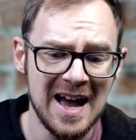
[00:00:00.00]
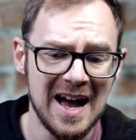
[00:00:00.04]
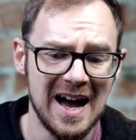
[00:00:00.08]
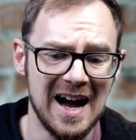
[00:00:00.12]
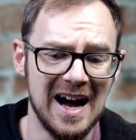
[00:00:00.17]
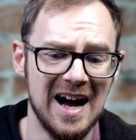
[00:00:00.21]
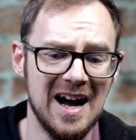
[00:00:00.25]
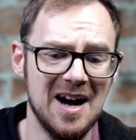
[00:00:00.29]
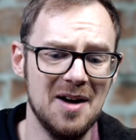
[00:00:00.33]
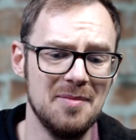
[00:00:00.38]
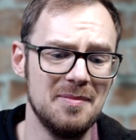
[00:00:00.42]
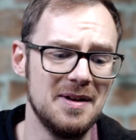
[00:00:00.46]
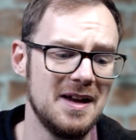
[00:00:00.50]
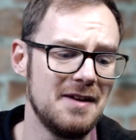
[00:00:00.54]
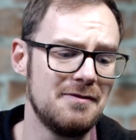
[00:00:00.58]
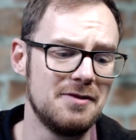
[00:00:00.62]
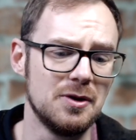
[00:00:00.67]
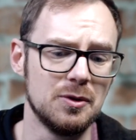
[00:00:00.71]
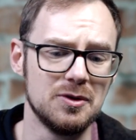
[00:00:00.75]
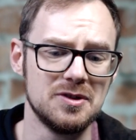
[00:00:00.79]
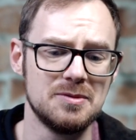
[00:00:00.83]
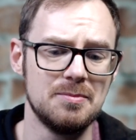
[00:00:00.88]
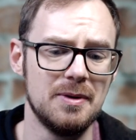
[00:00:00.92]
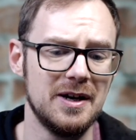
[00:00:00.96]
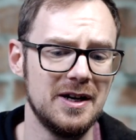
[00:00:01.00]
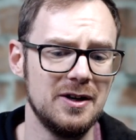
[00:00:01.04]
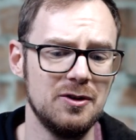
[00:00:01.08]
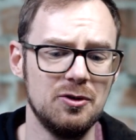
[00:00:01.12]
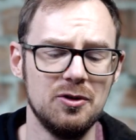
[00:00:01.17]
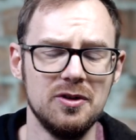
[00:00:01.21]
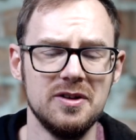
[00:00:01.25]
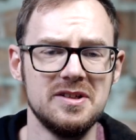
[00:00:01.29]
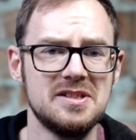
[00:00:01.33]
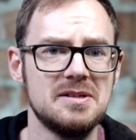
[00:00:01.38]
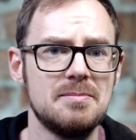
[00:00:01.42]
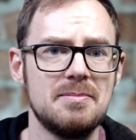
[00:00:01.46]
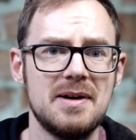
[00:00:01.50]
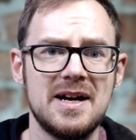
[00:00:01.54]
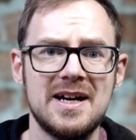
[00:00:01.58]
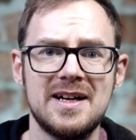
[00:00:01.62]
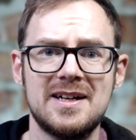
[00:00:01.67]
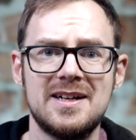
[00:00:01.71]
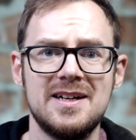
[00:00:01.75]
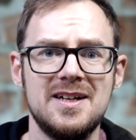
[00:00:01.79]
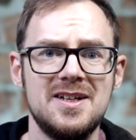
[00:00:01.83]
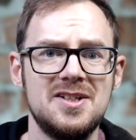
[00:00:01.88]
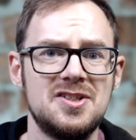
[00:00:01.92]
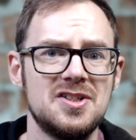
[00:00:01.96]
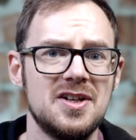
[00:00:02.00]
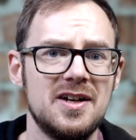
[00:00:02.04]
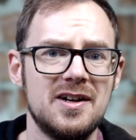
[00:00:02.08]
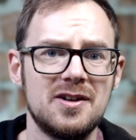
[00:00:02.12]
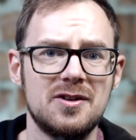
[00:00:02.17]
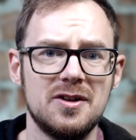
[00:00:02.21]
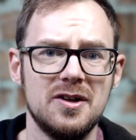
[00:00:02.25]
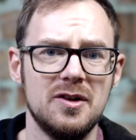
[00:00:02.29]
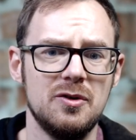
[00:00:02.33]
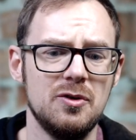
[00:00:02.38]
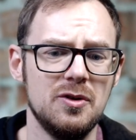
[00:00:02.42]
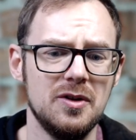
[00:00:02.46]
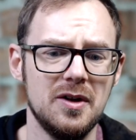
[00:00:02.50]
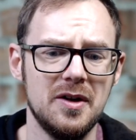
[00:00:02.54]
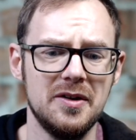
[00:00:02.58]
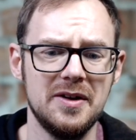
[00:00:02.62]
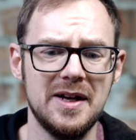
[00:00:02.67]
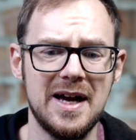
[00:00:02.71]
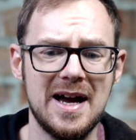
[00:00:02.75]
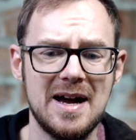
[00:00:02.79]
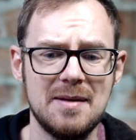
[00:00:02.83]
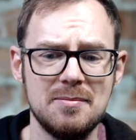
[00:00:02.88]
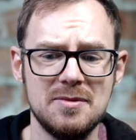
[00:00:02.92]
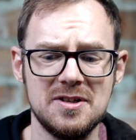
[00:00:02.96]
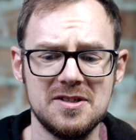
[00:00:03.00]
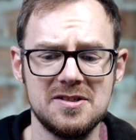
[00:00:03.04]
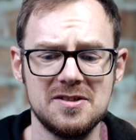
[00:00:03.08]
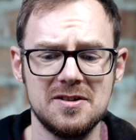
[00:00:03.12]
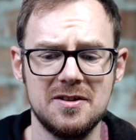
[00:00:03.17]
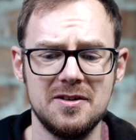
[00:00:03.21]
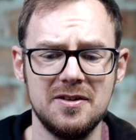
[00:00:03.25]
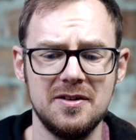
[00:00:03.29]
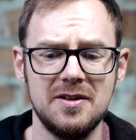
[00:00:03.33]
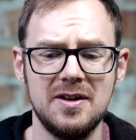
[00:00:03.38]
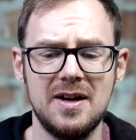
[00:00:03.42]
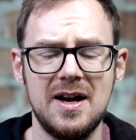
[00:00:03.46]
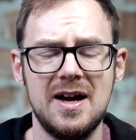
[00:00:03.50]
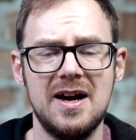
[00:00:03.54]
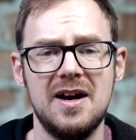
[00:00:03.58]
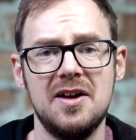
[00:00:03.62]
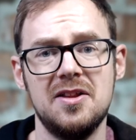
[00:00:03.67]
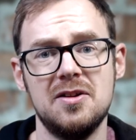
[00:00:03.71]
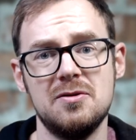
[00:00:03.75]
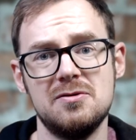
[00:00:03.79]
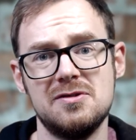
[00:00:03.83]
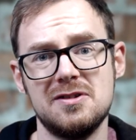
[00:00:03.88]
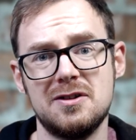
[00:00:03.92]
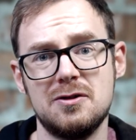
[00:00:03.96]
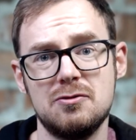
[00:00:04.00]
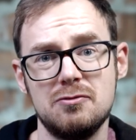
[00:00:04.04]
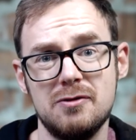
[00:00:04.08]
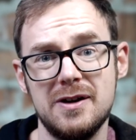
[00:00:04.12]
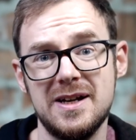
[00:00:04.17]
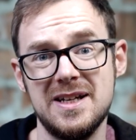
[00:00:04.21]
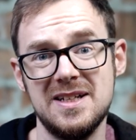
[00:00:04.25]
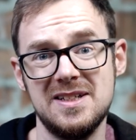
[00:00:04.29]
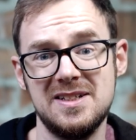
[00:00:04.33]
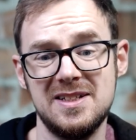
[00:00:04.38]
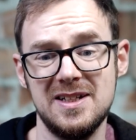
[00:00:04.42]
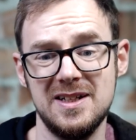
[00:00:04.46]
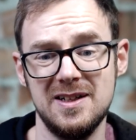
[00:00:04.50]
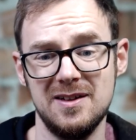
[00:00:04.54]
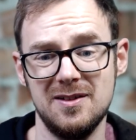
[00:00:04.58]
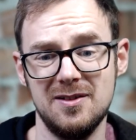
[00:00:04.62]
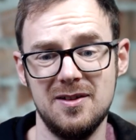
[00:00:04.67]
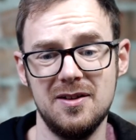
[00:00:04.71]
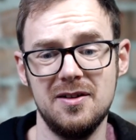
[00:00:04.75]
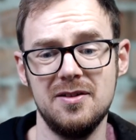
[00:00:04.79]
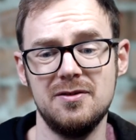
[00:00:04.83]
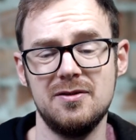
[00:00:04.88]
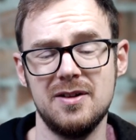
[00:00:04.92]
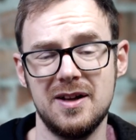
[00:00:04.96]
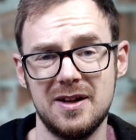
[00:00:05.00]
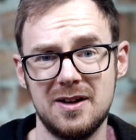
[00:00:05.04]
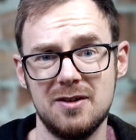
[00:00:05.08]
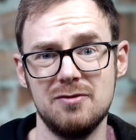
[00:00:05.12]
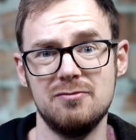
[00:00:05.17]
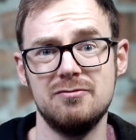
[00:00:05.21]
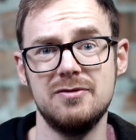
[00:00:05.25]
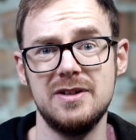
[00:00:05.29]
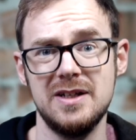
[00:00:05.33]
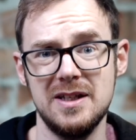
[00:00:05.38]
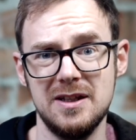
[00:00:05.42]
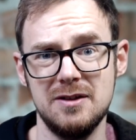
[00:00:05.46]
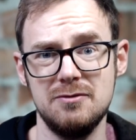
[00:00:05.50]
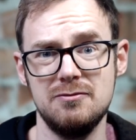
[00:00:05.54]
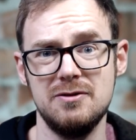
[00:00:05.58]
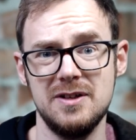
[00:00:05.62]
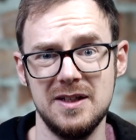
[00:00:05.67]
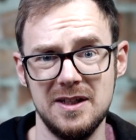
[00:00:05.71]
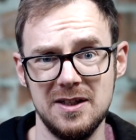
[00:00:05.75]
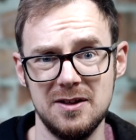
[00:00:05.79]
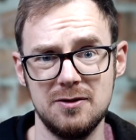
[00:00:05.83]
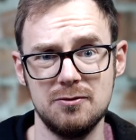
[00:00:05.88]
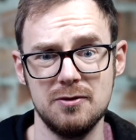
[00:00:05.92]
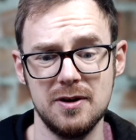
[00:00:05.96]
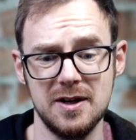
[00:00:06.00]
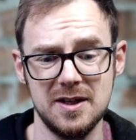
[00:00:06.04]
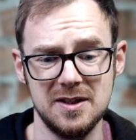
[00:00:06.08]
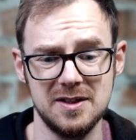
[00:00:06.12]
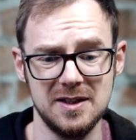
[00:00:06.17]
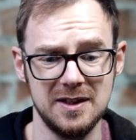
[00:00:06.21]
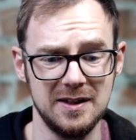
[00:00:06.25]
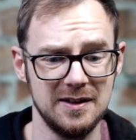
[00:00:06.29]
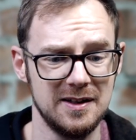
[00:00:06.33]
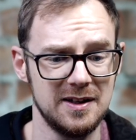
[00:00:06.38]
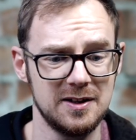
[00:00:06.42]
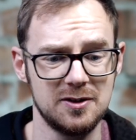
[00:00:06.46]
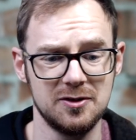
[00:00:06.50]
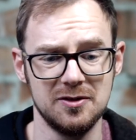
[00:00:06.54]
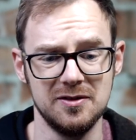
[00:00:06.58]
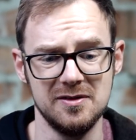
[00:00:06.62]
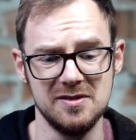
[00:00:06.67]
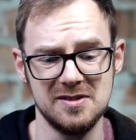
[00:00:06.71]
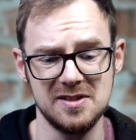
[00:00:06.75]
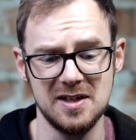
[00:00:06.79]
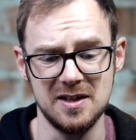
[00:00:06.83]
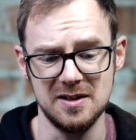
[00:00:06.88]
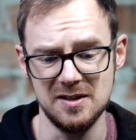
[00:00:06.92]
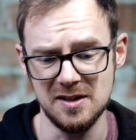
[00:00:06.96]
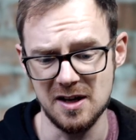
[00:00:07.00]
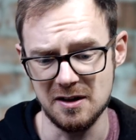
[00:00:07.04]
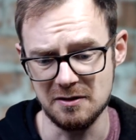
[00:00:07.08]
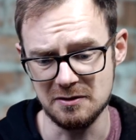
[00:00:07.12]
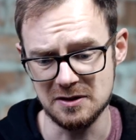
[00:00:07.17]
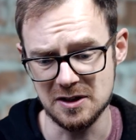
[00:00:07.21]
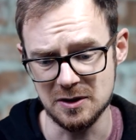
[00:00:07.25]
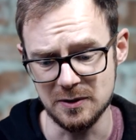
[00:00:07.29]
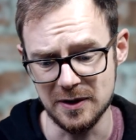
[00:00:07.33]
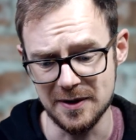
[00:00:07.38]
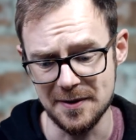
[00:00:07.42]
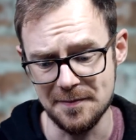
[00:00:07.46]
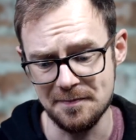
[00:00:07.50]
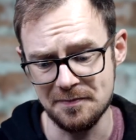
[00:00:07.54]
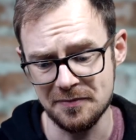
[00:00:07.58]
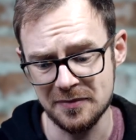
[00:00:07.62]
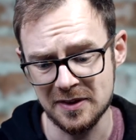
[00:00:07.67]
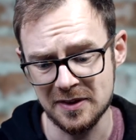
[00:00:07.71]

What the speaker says: If you want to buy it all as a package, I got it all on Amazon. There was a great deal on, like a really great deal. I couldn't say no to it.